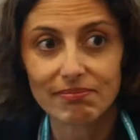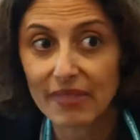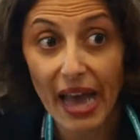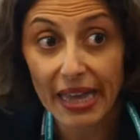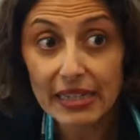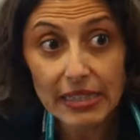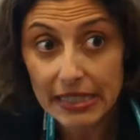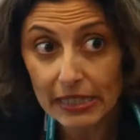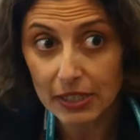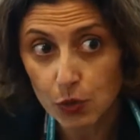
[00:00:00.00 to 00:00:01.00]

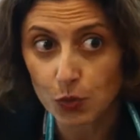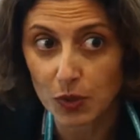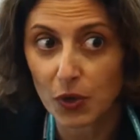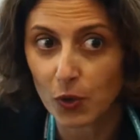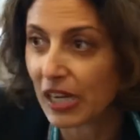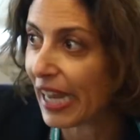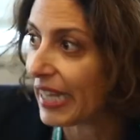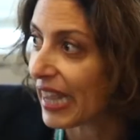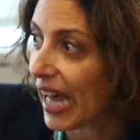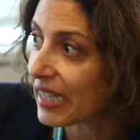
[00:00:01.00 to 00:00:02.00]
anarchy, could we call it
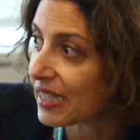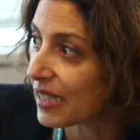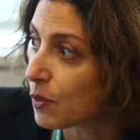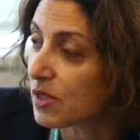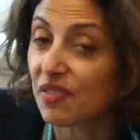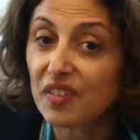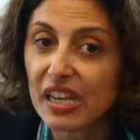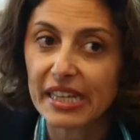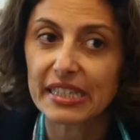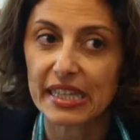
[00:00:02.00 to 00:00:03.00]
like that? There was a
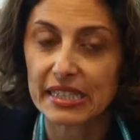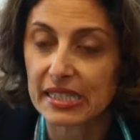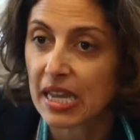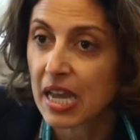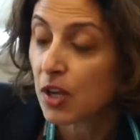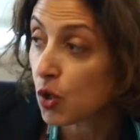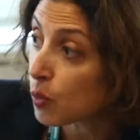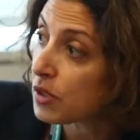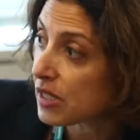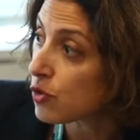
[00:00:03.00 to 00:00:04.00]
feeling that
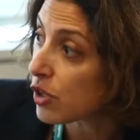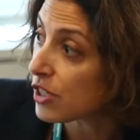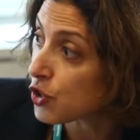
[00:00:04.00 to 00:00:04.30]
nobody's really in